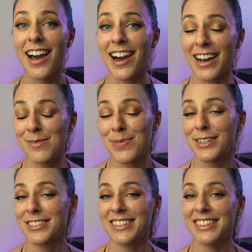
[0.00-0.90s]
I
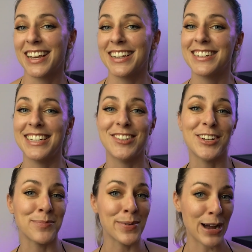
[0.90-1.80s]
personally like
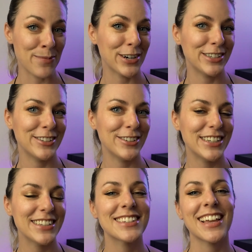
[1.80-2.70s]
teaching primary
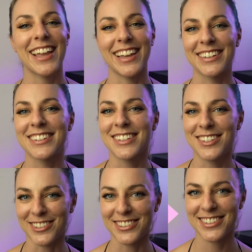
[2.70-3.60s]
students and
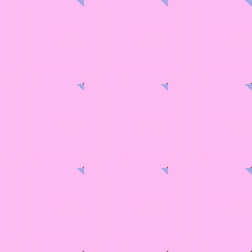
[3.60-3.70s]
adults.